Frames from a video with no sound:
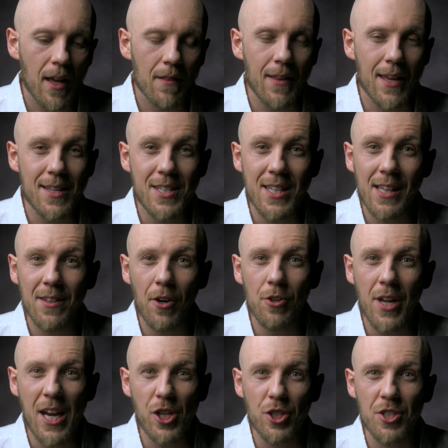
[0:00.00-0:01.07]
They see that their
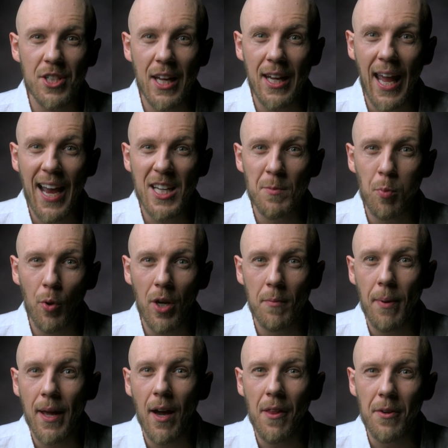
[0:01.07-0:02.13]
nation is getting exploited
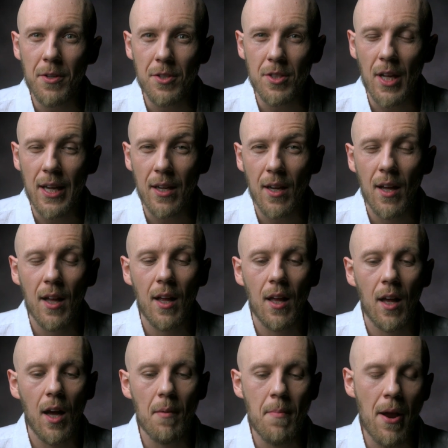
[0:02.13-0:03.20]
by others, like
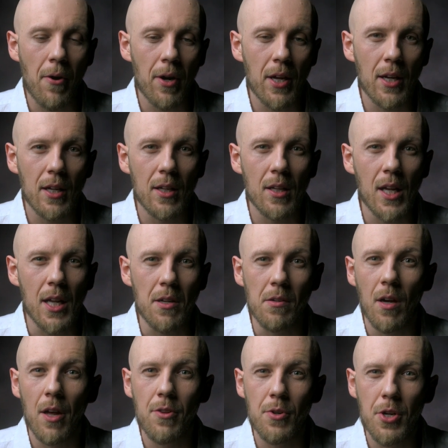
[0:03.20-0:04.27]
America and
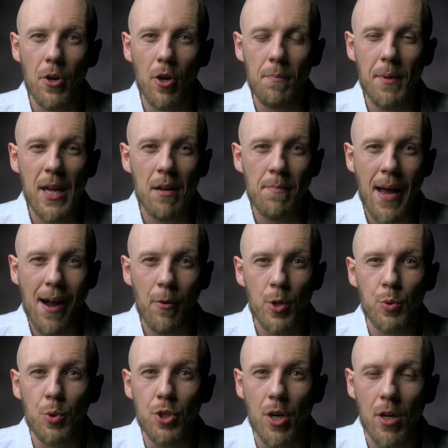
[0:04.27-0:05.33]
other European powers,
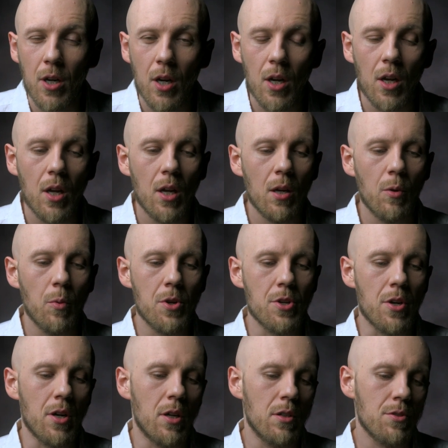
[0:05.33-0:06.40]
which
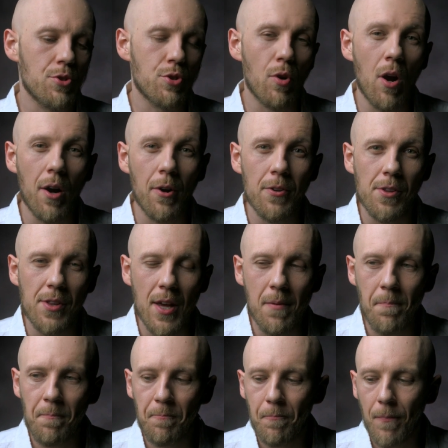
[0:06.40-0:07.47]
are stronger than
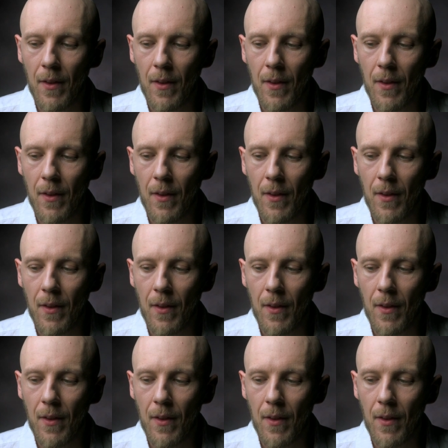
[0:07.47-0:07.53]
them.